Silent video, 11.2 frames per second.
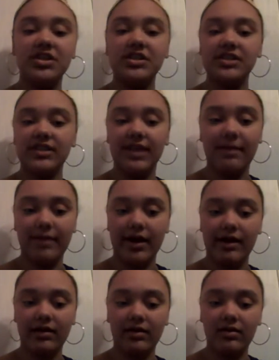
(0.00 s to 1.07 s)
isn't that
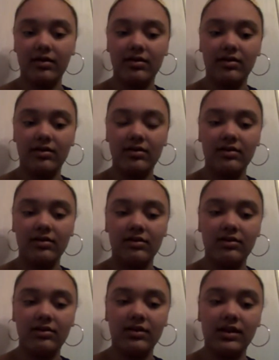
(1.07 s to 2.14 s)
bad.
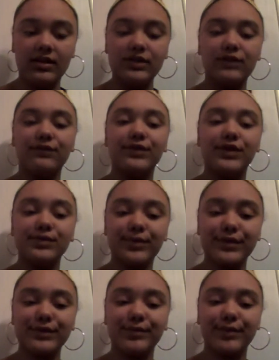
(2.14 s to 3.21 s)
It's a
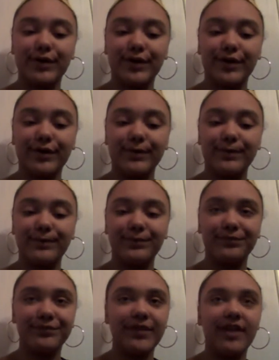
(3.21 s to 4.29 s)
first-person book.
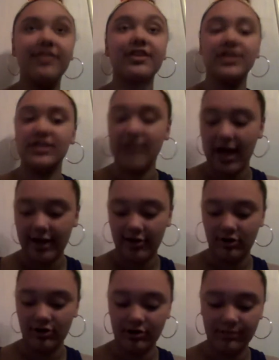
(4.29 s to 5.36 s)
There's dialogue.